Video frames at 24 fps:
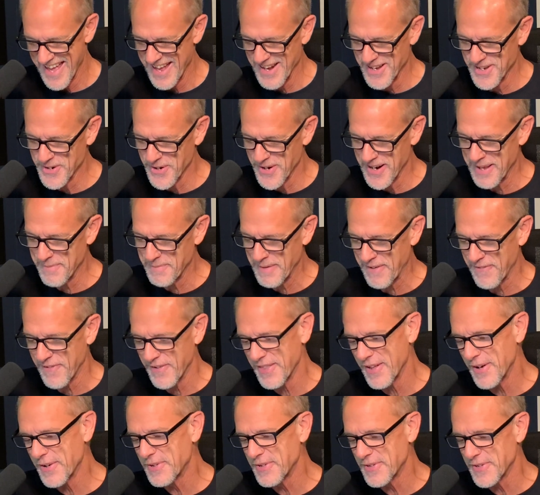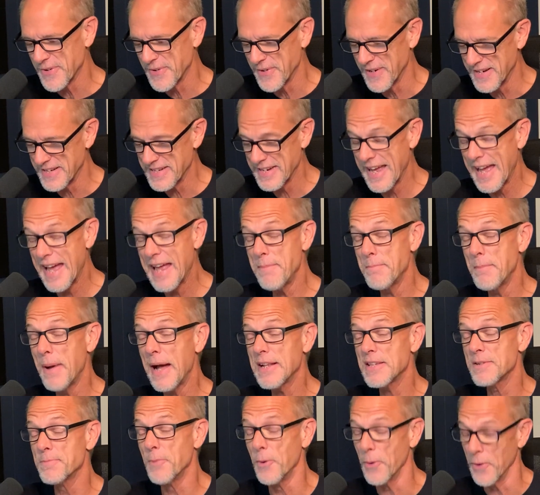and joining me for those stories and
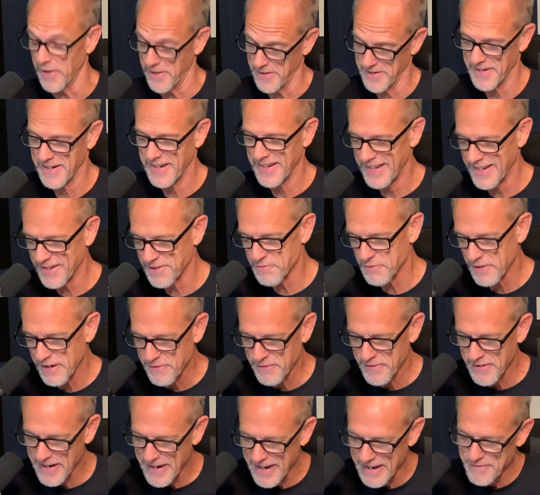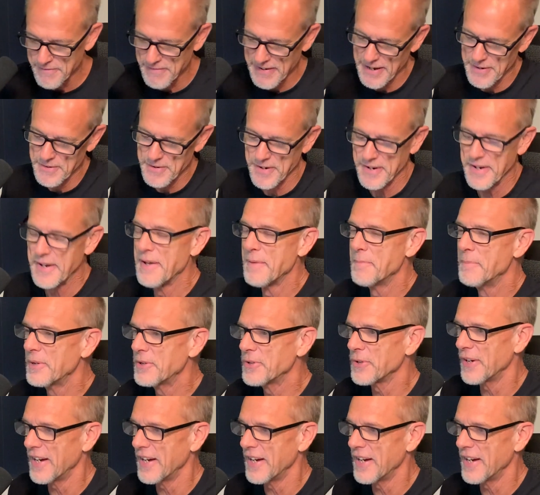much more is Run for God founder Mitchell